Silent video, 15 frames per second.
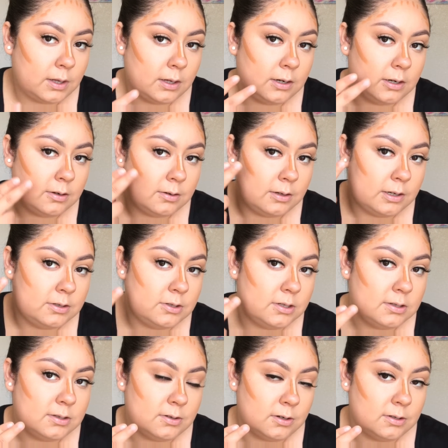then it
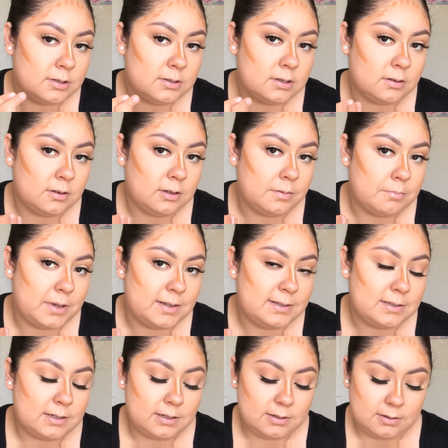just starts to look
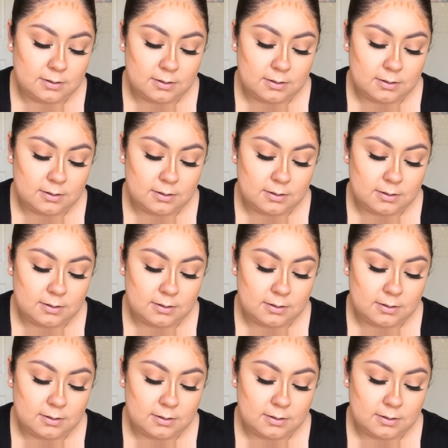messy.